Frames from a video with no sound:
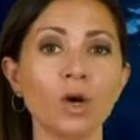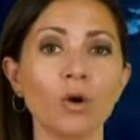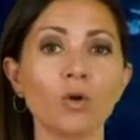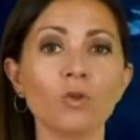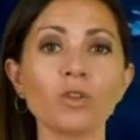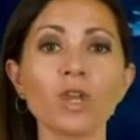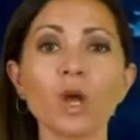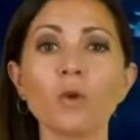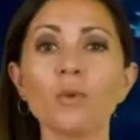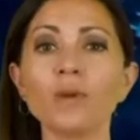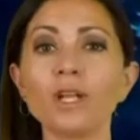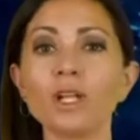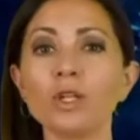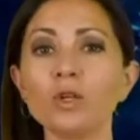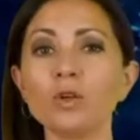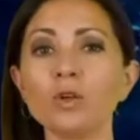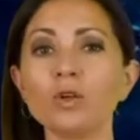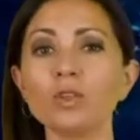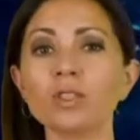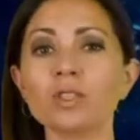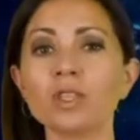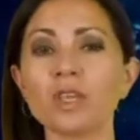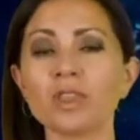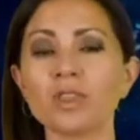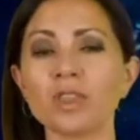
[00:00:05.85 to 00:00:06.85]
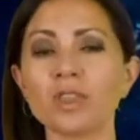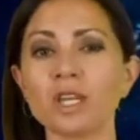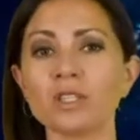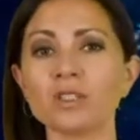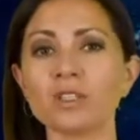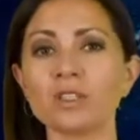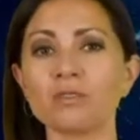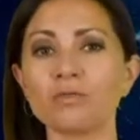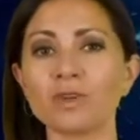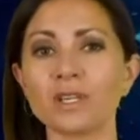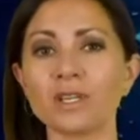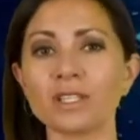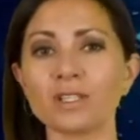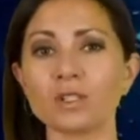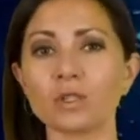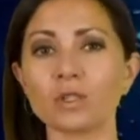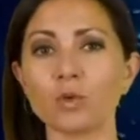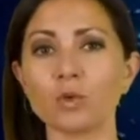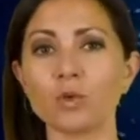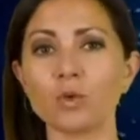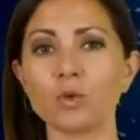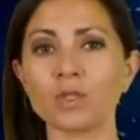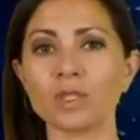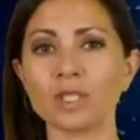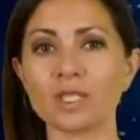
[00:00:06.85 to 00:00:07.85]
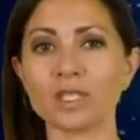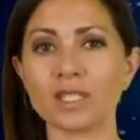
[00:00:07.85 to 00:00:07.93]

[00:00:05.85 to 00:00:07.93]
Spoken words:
although we lose the thunder risk towards the